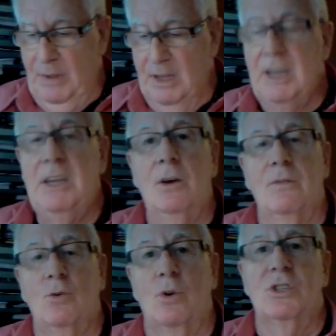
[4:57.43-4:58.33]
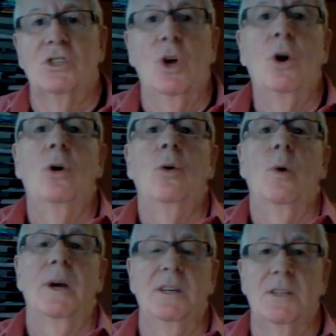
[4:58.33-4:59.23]
He, of course, is
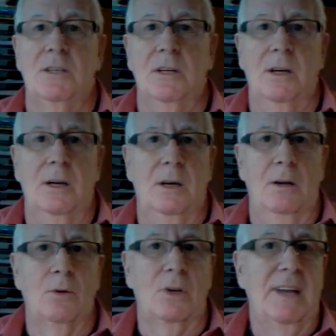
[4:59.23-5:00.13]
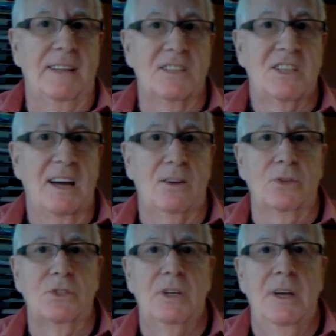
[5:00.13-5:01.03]
always looking at the
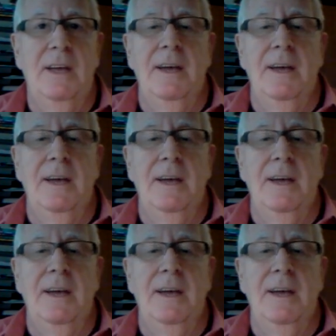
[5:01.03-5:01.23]
cycles,